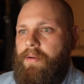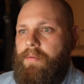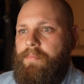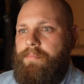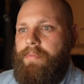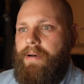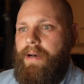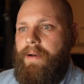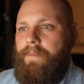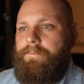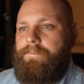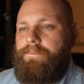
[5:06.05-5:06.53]

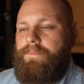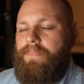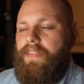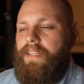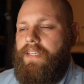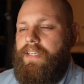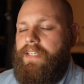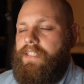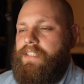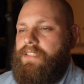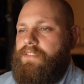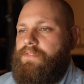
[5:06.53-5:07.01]
But
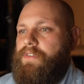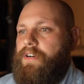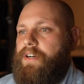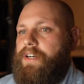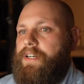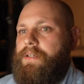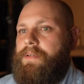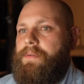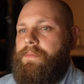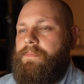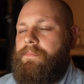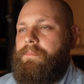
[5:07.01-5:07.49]
it is
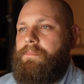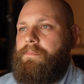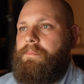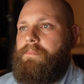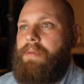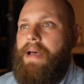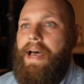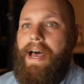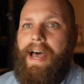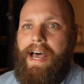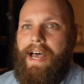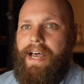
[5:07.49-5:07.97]
very
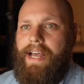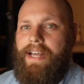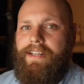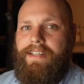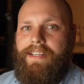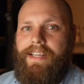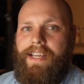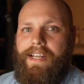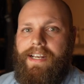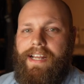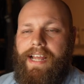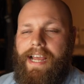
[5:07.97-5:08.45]

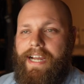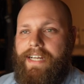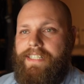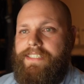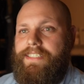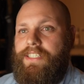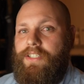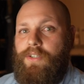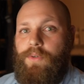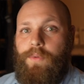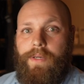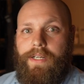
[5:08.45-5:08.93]
bad at
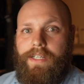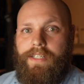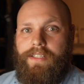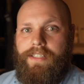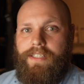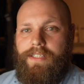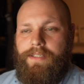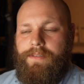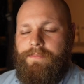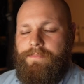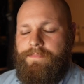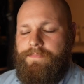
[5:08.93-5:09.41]
acting
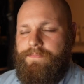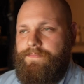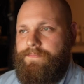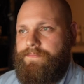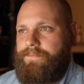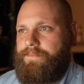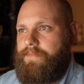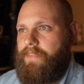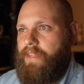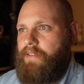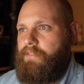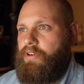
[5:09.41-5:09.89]
quickly.
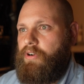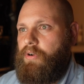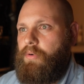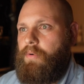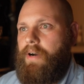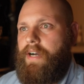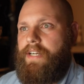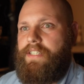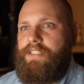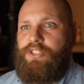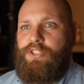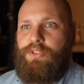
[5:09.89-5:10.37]
It
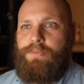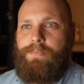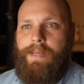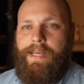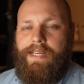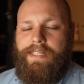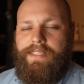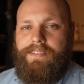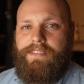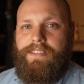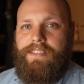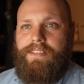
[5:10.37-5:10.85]
requires
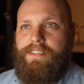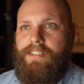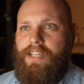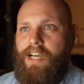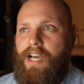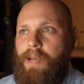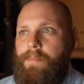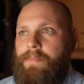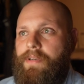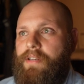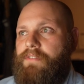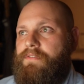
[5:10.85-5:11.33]
space and
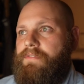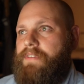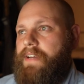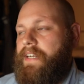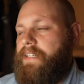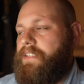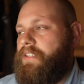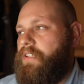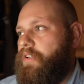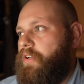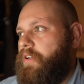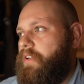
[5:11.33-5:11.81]
time. And in
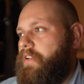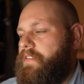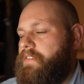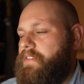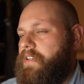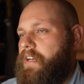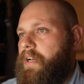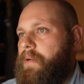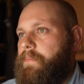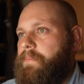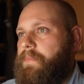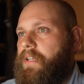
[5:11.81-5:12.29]
fact, a lot of the
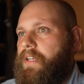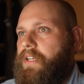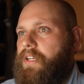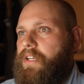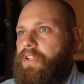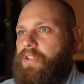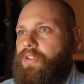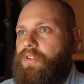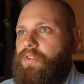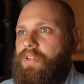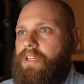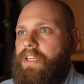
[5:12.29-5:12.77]
time,
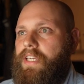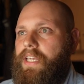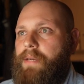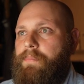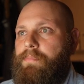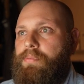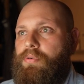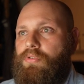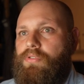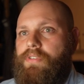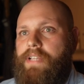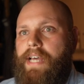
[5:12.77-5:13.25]
you can get
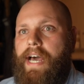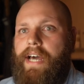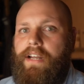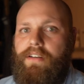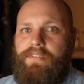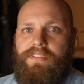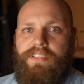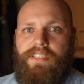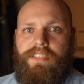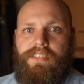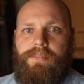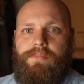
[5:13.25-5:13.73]
pulled out
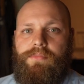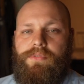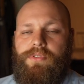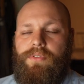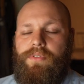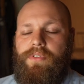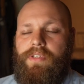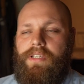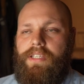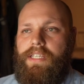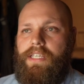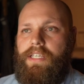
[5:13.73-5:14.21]
of System 2
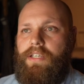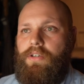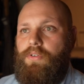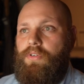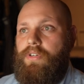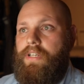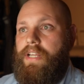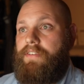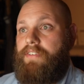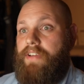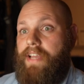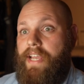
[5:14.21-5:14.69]
thinking or
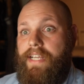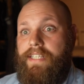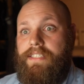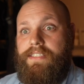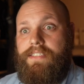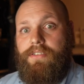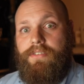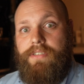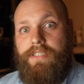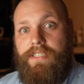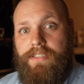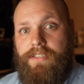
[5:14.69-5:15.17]
never
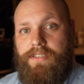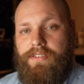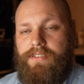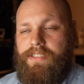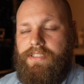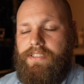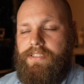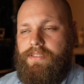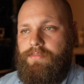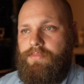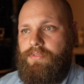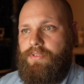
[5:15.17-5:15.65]
enter into
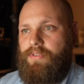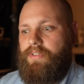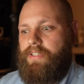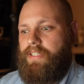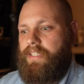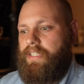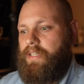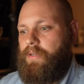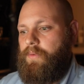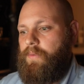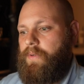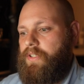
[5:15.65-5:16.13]
System 2
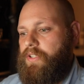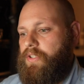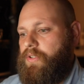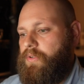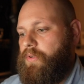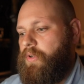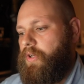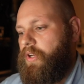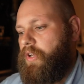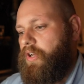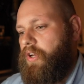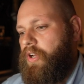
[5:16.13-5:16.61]
thinking when you
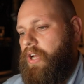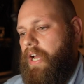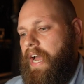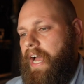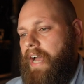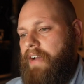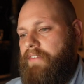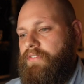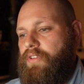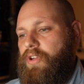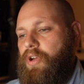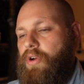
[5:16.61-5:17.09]

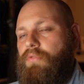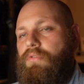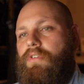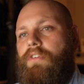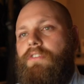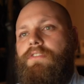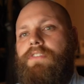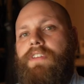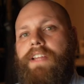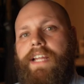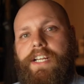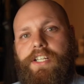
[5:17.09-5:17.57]
have no
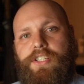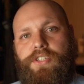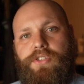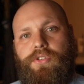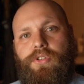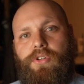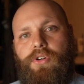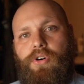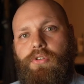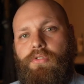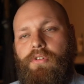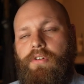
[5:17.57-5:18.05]

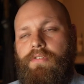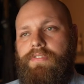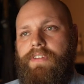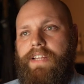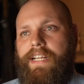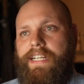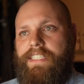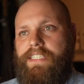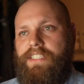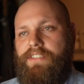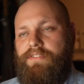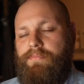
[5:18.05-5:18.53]
reflection or
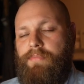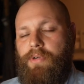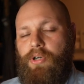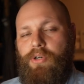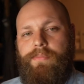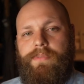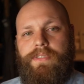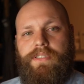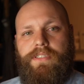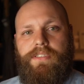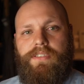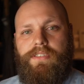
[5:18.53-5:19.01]
reflective
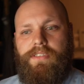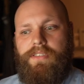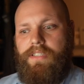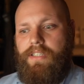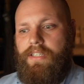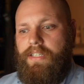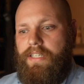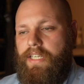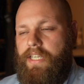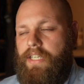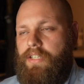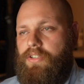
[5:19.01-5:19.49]
moments
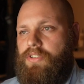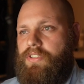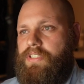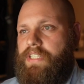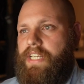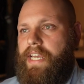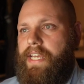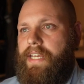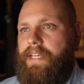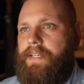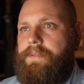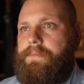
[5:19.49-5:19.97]
in your
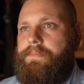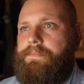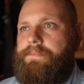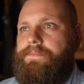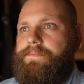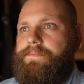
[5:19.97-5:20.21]
day.